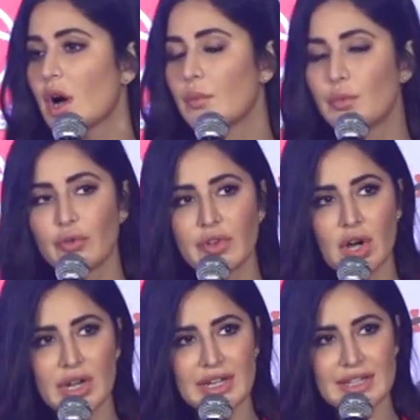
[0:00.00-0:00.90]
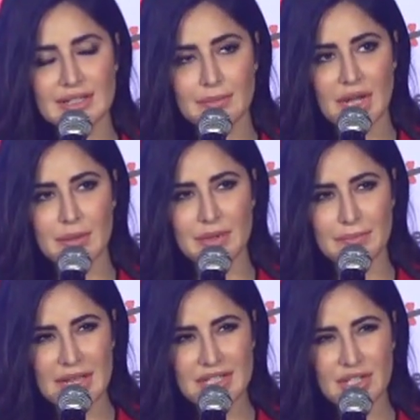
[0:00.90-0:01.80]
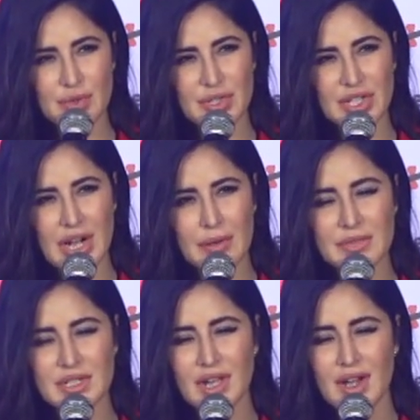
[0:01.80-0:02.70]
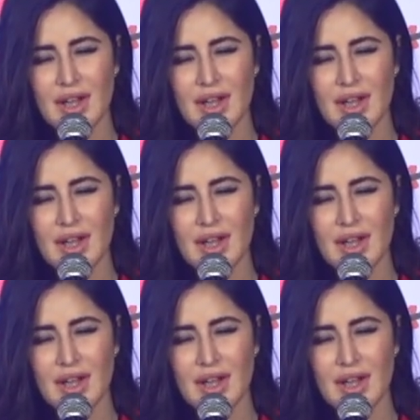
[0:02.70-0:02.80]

a movie on it, and sometimes a message which comes